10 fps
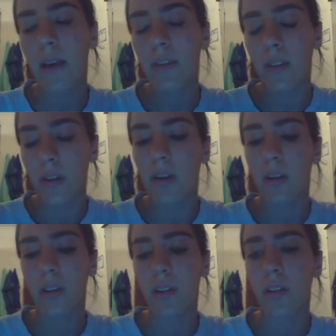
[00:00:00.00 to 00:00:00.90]

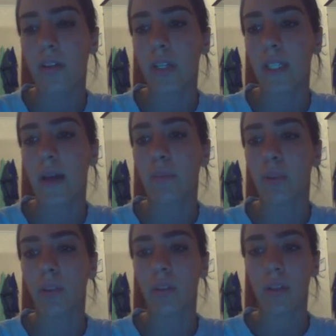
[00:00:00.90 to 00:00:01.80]
another example.